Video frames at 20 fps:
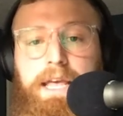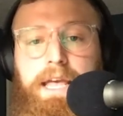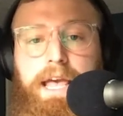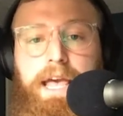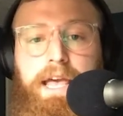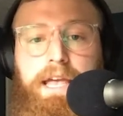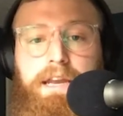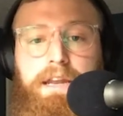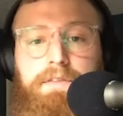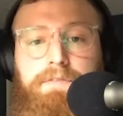
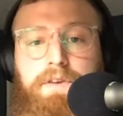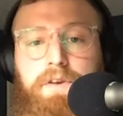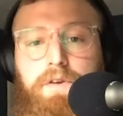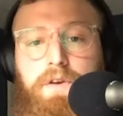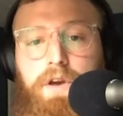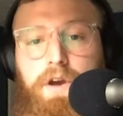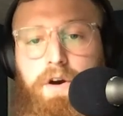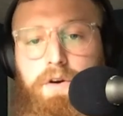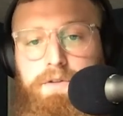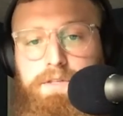And if you
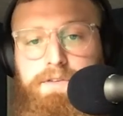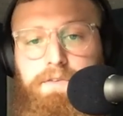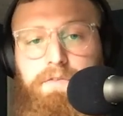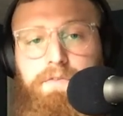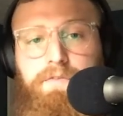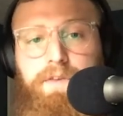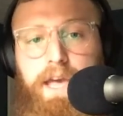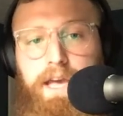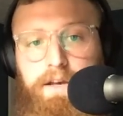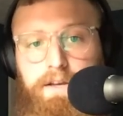go to
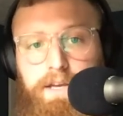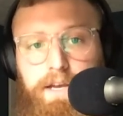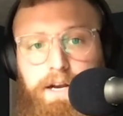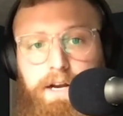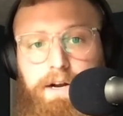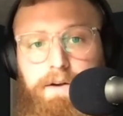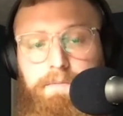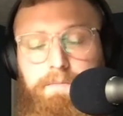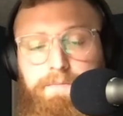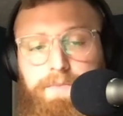
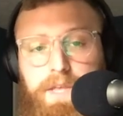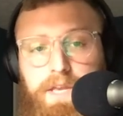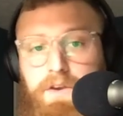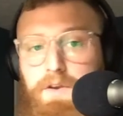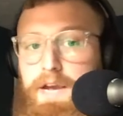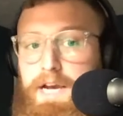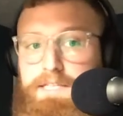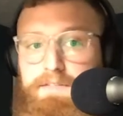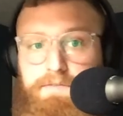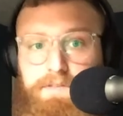failure, and
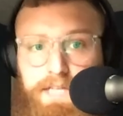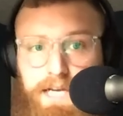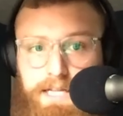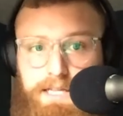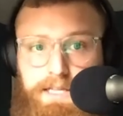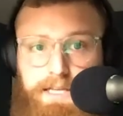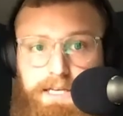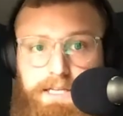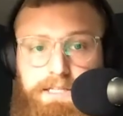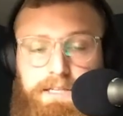you guys have
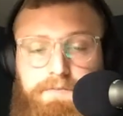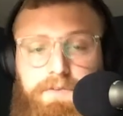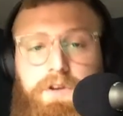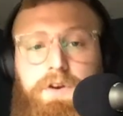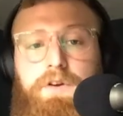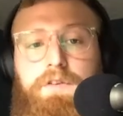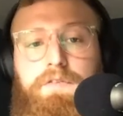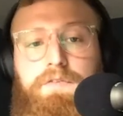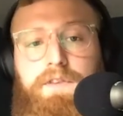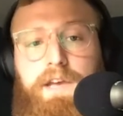done this, if you
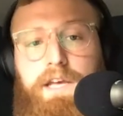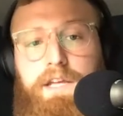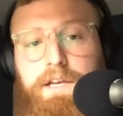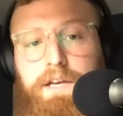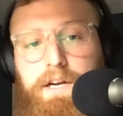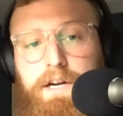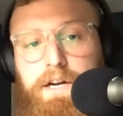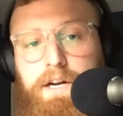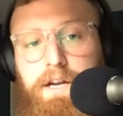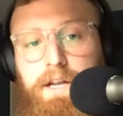go to
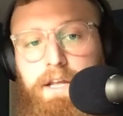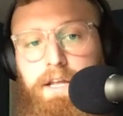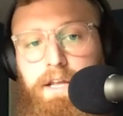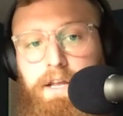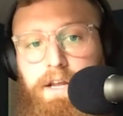failure